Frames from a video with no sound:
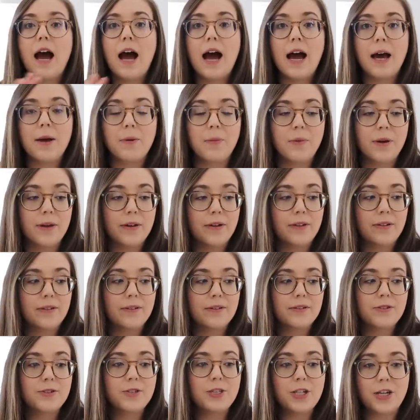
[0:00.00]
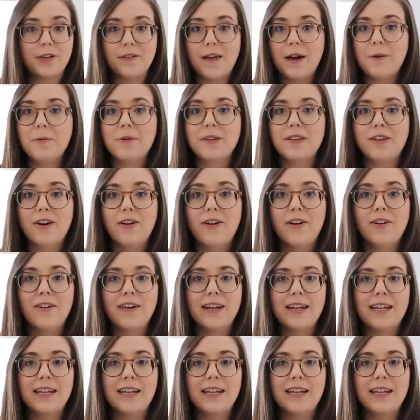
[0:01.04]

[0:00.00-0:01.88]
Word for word: I will share that with y'all.